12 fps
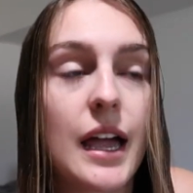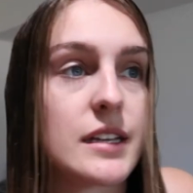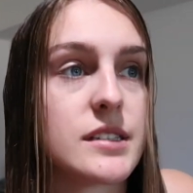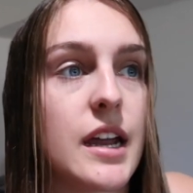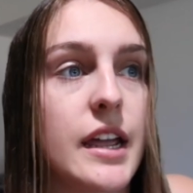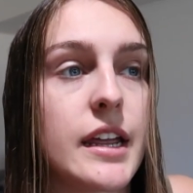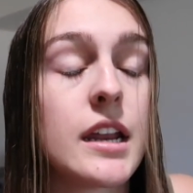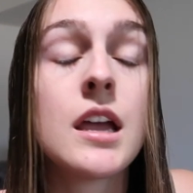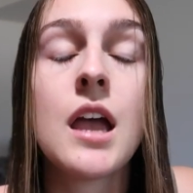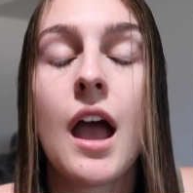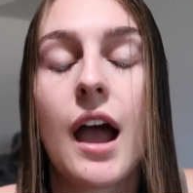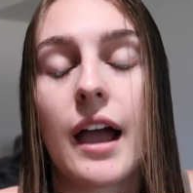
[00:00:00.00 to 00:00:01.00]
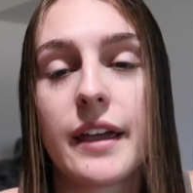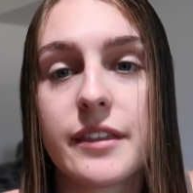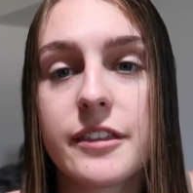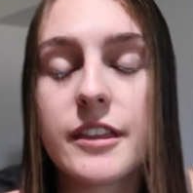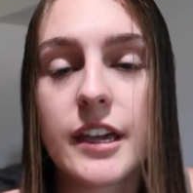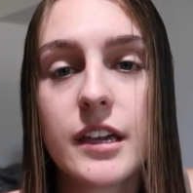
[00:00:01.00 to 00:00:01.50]
last night, I
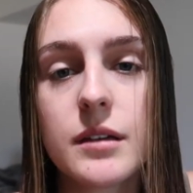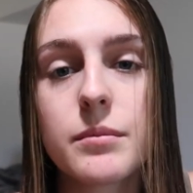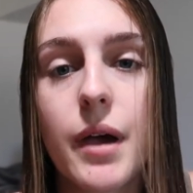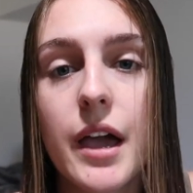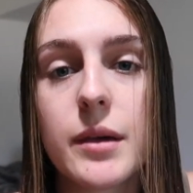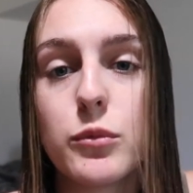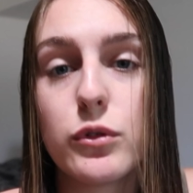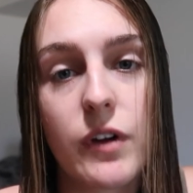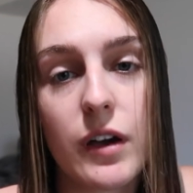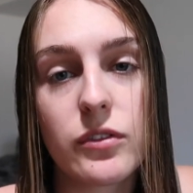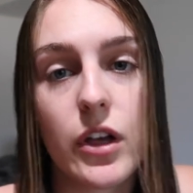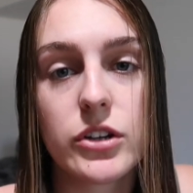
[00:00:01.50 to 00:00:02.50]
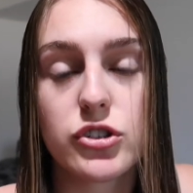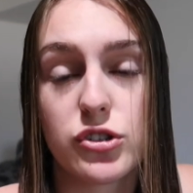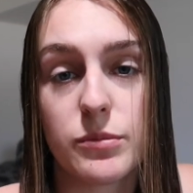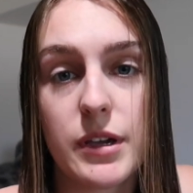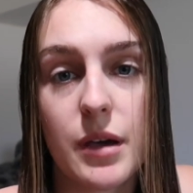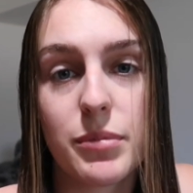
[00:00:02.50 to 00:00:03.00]
think my move out vlog
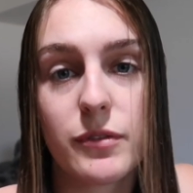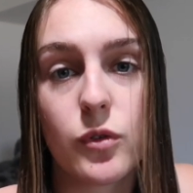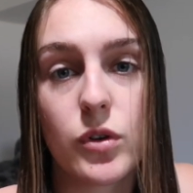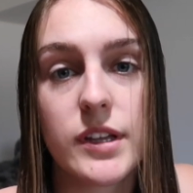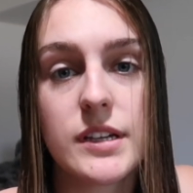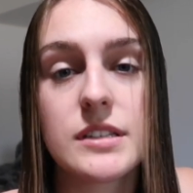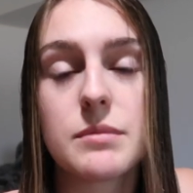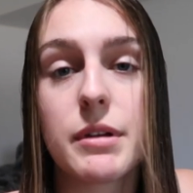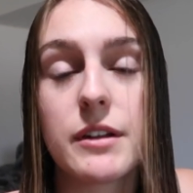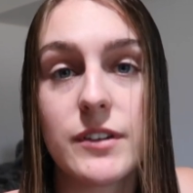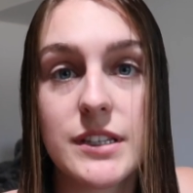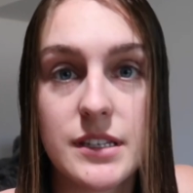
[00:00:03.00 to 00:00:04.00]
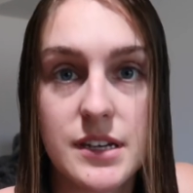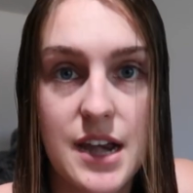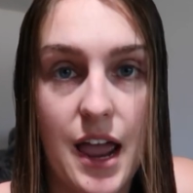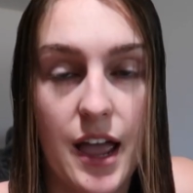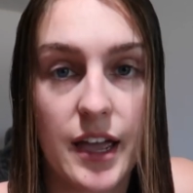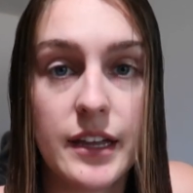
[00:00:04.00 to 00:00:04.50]
should be up before this, but if it's
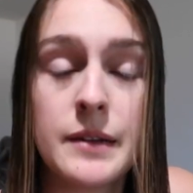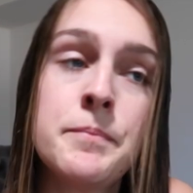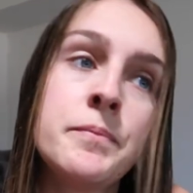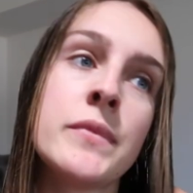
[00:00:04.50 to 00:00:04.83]
not,